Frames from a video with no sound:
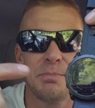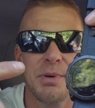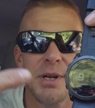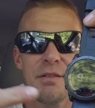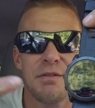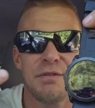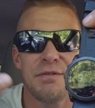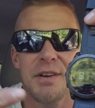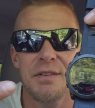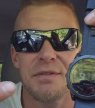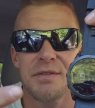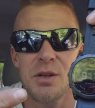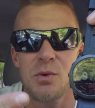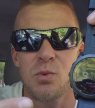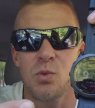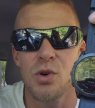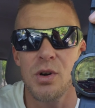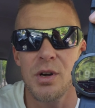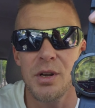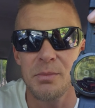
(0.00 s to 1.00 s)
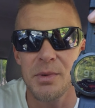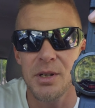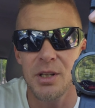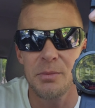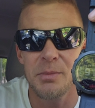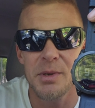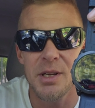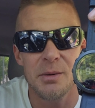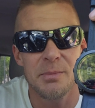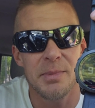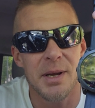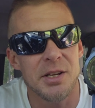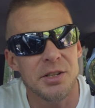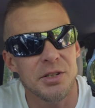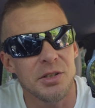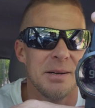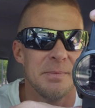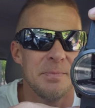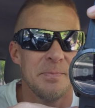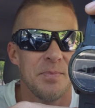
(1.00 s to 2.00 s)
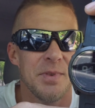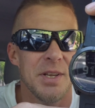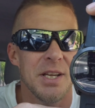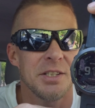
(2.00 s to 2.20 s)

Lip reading: Big 51mm bezel.